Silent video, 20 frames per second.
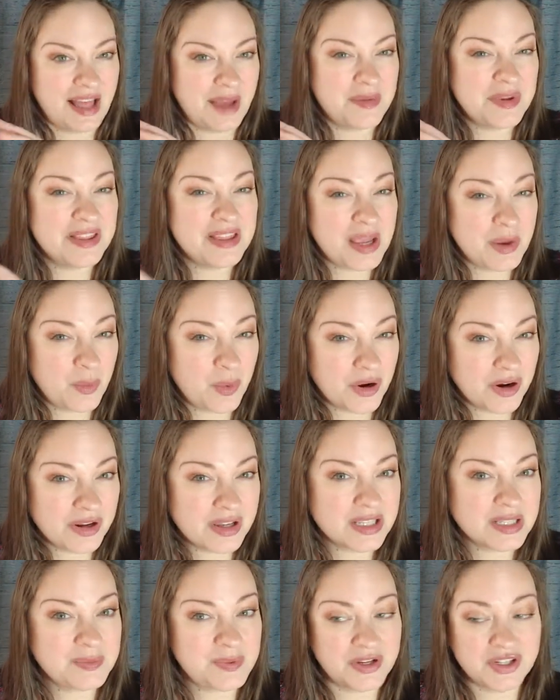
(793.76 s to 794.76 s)
I mean, they
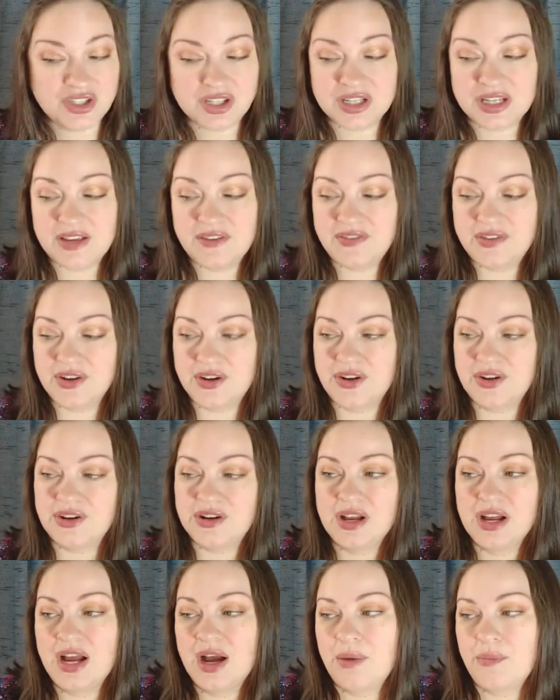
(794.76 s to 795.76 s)
work, especially if
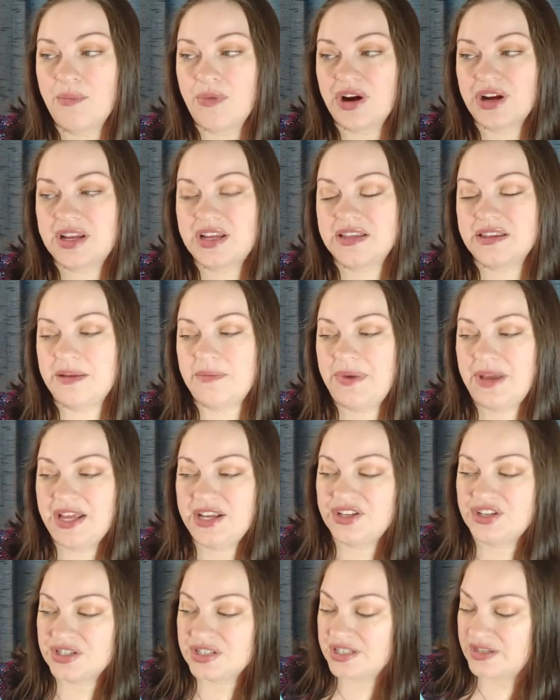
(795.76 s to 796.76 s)
you're marking the
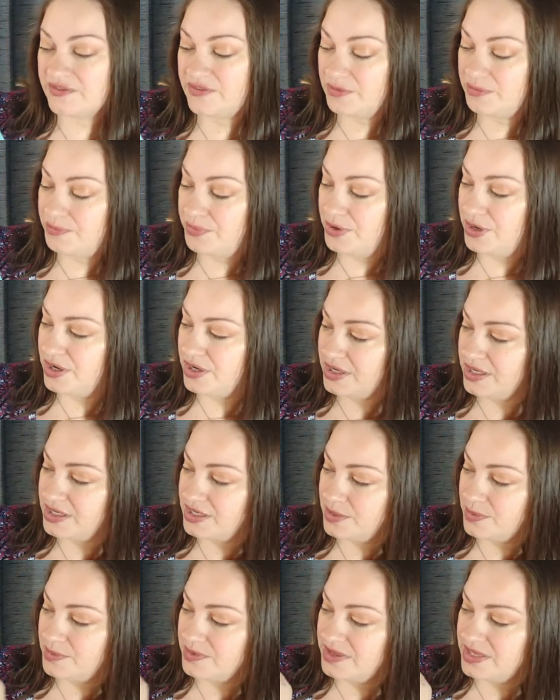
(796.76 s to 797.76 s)
pages of a book,
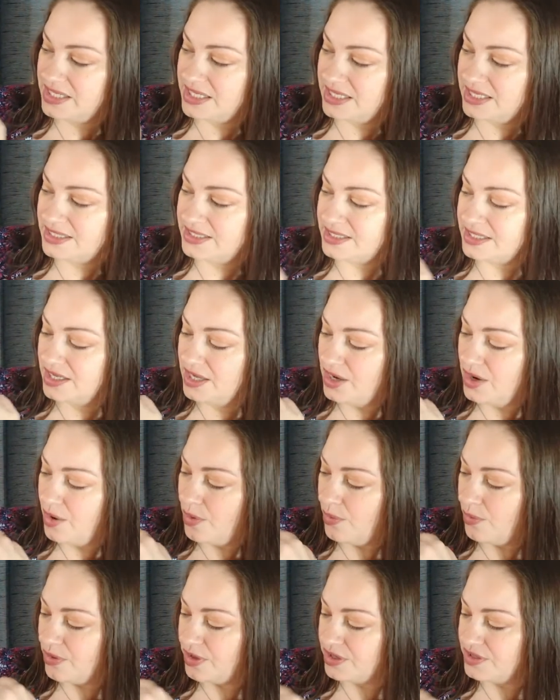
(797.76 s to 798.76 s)
you know, with these,
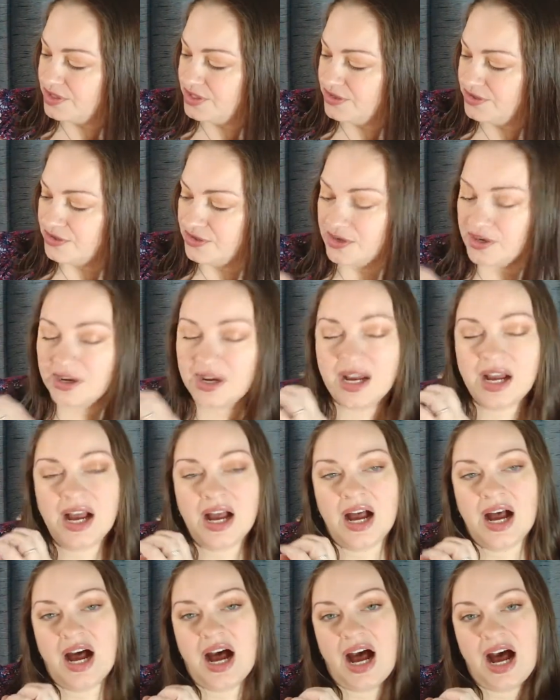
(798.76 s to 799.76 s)
or you're
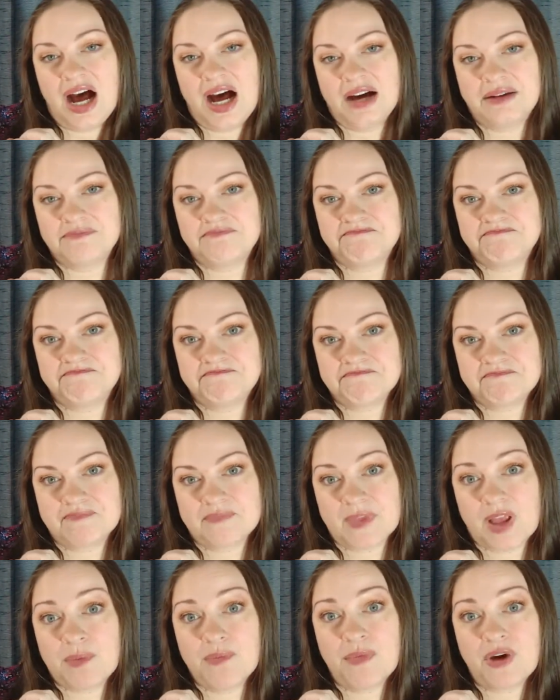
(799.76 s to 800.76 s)
um,
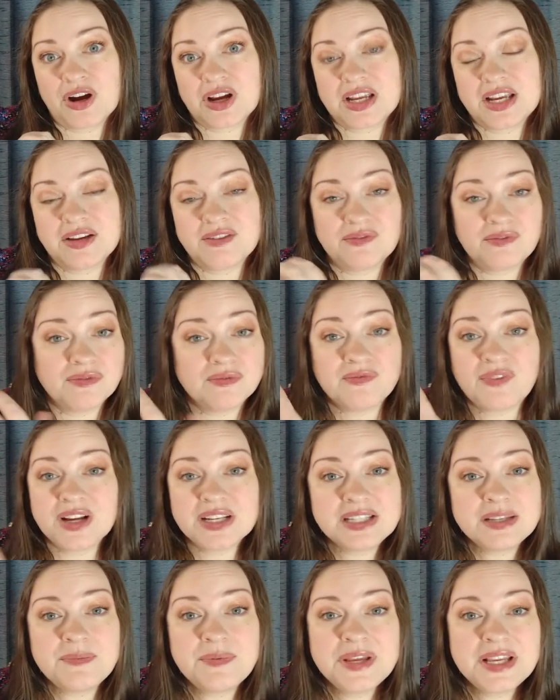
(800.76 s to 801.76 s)
marking
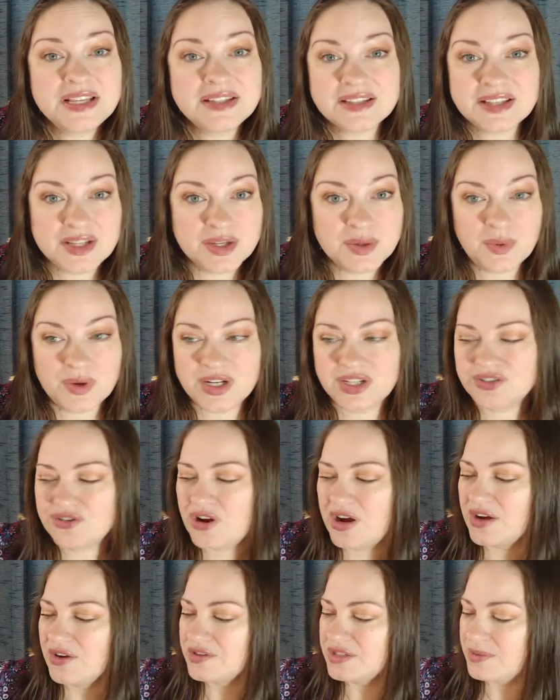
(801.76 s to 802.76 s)
recipes that you want to
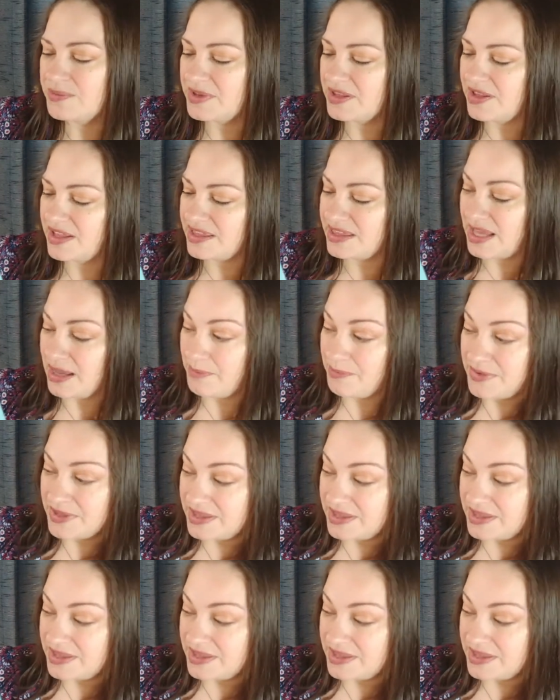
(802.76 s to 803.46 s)
try or something like that.